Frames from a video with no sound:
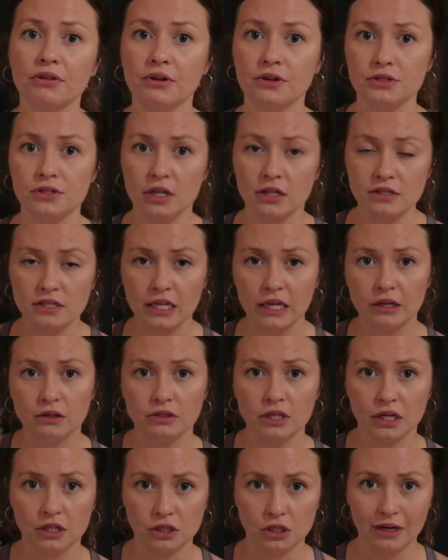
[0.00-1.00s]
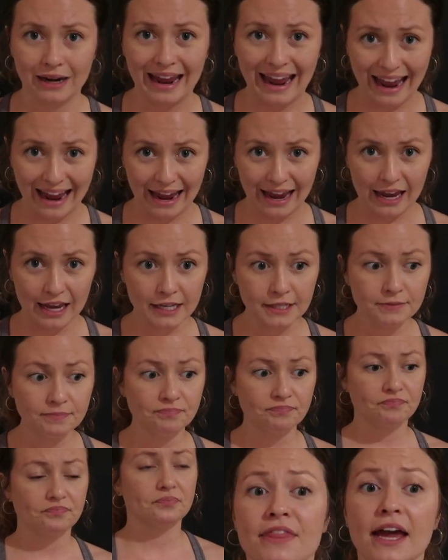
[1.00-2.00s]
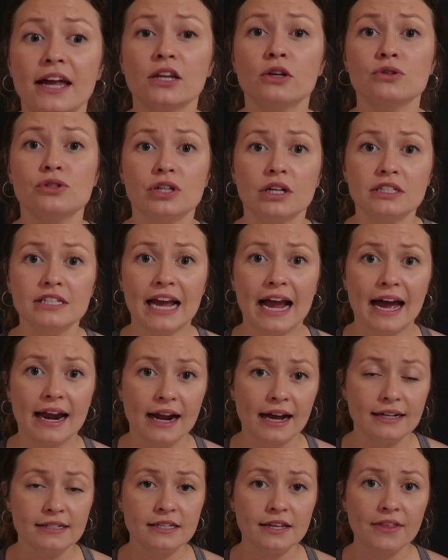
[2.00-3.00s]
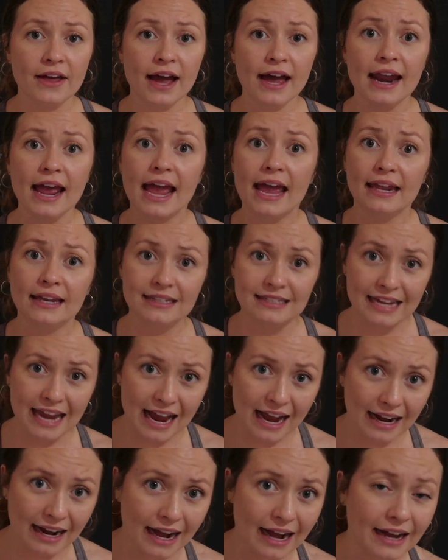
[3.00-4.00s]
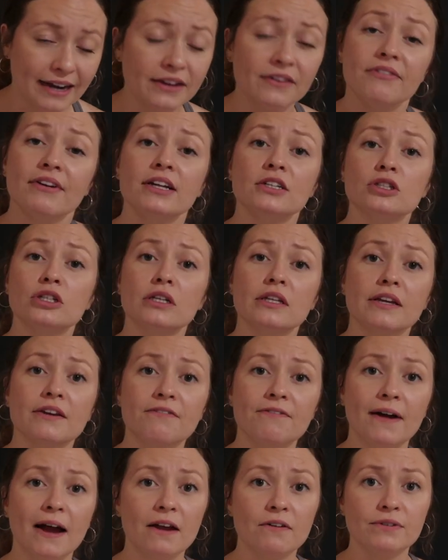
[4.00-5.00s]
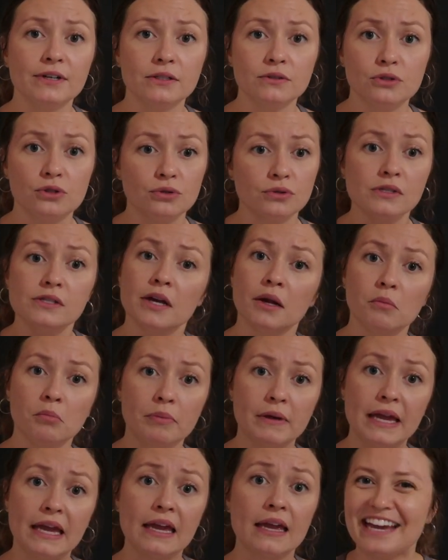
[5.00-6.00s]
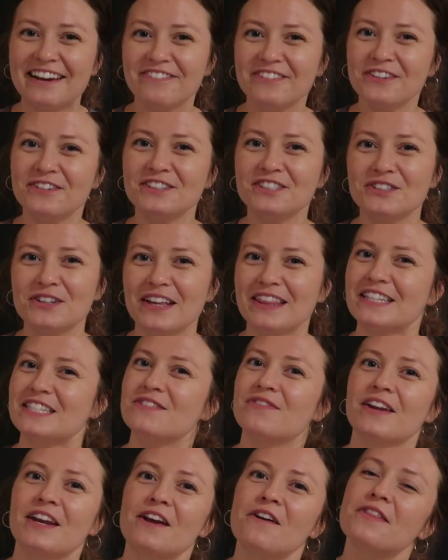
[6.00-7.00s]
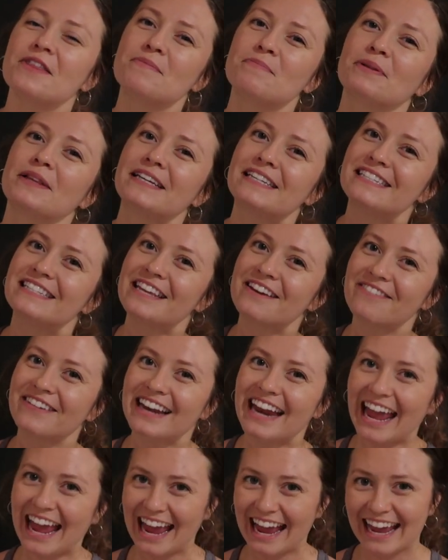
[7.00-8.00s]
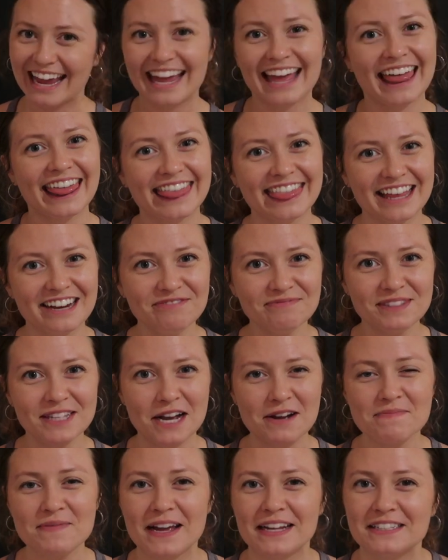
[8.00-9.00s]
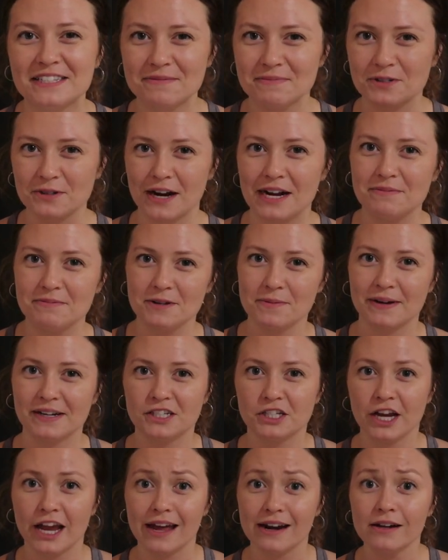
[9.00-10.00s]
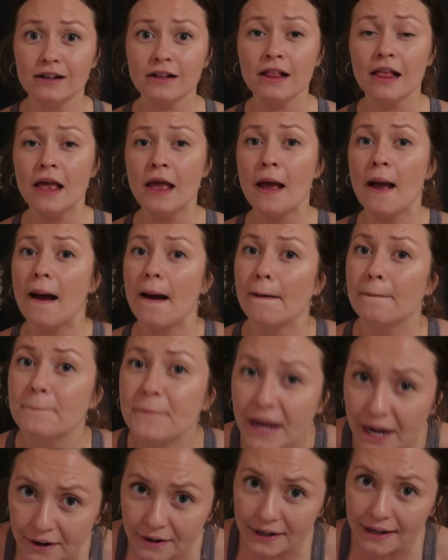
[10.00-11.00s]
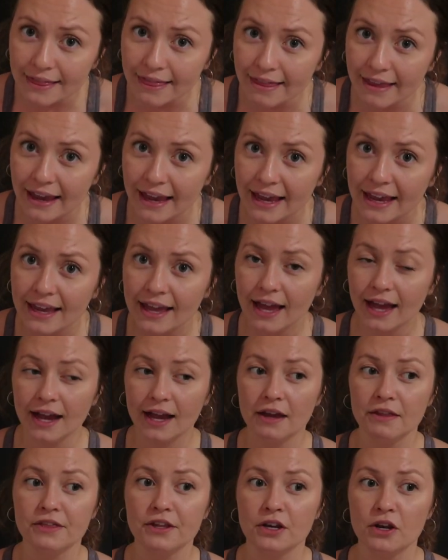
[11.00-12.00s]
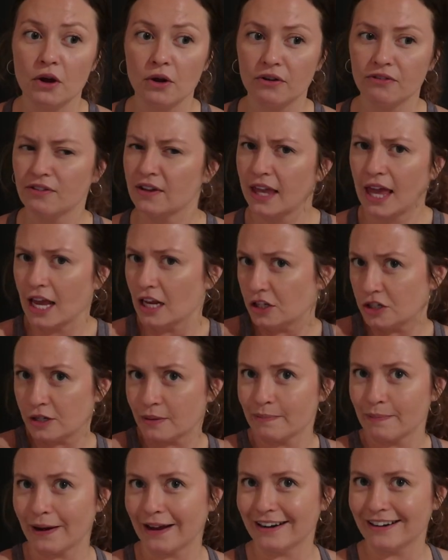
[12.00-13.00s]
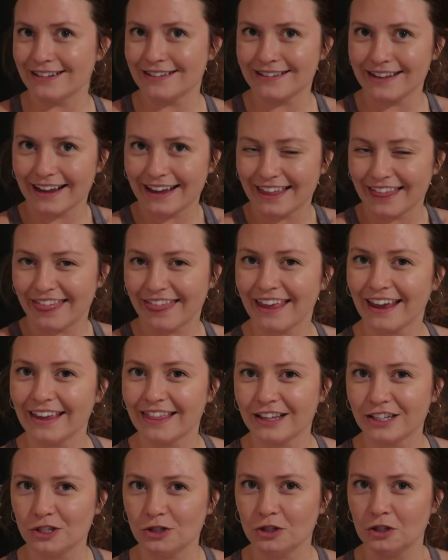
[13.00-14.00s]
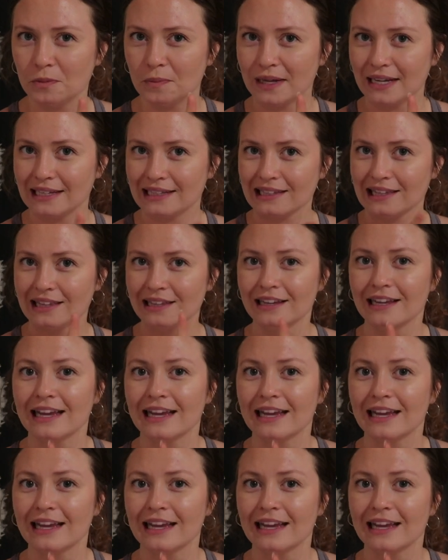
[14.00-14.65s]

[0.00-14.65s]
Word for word: with your sun salutation A, then you start to add on to that and tack on eventually five rounds through sun B. If you enjoyed this video, then please give it a thumbs up and subscribe to my channel. Apparently, uh, the notification button is like a thing that you should be